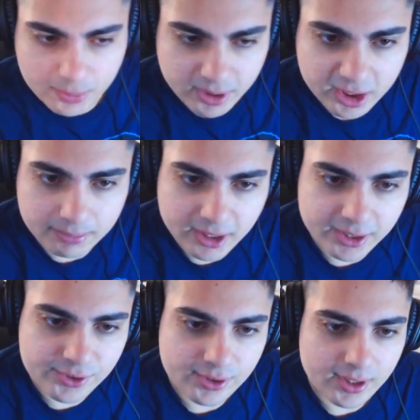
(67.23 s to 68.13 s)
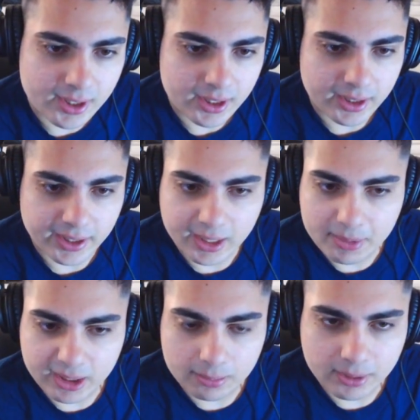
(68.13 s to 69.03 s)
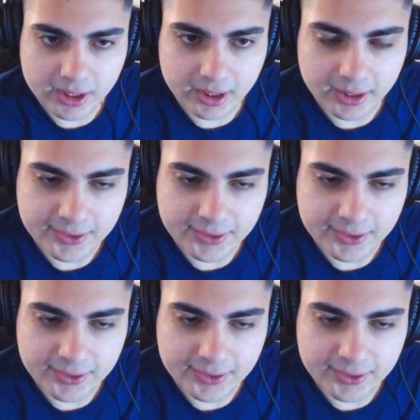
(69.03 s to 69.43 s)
barred match. And I'm gonna play as...